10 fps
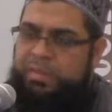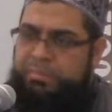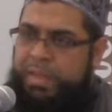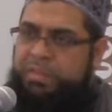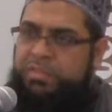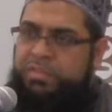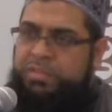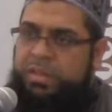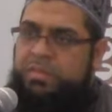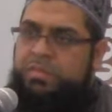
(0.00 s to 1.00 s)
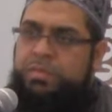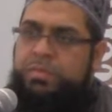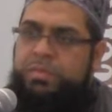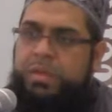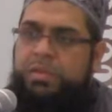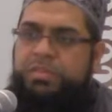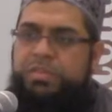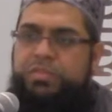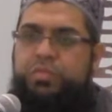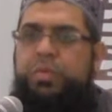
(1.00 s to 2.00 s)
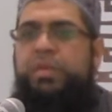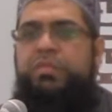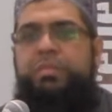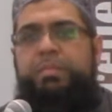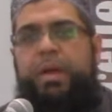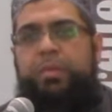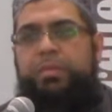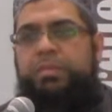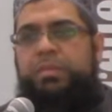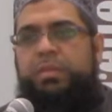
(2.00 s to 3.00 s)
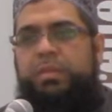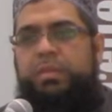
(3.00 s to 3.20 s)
in Manchester is £2,200.